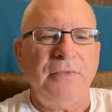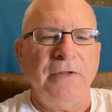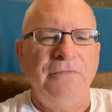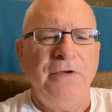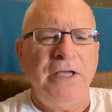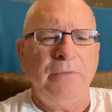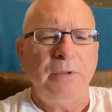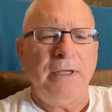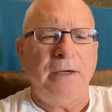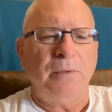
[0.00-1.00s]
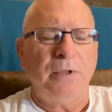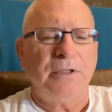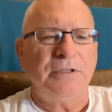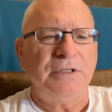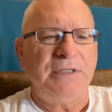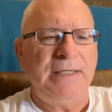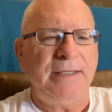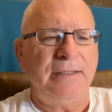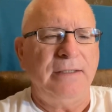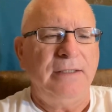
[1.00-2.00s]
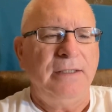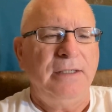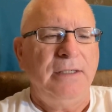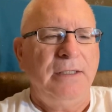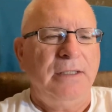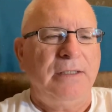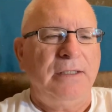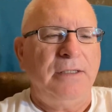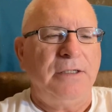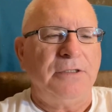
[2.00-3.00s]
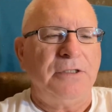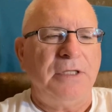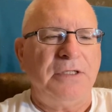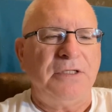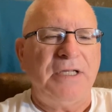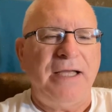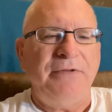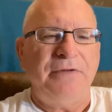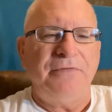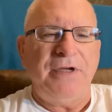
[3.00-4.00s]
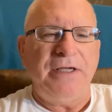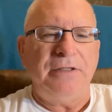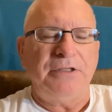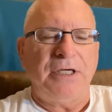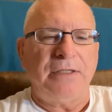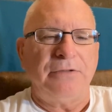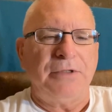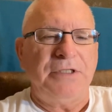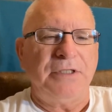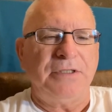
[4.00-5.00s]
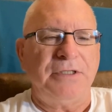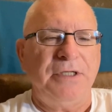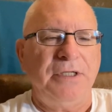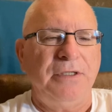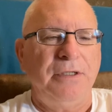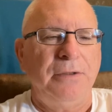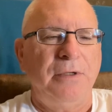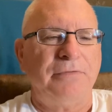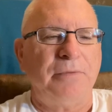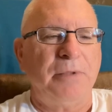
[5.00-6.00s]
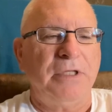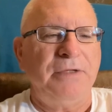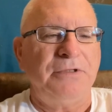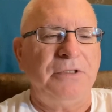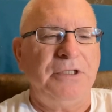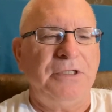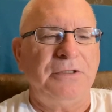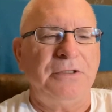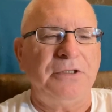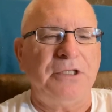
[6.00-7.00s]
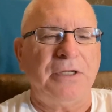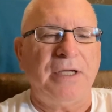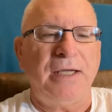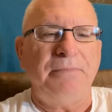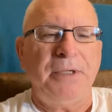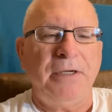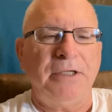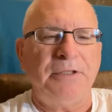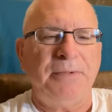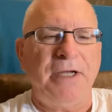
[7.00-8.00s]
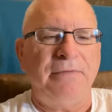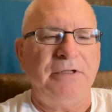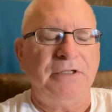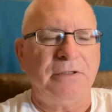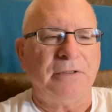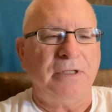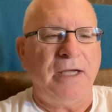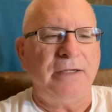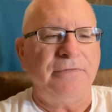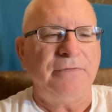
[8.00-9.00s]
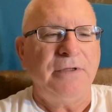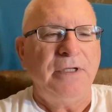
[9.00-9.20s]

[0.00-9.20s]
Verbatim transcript: Faith without works is dead. Then there's the saving faith, John 3:16, whoever believes in Jesus shall not perish but have eternal life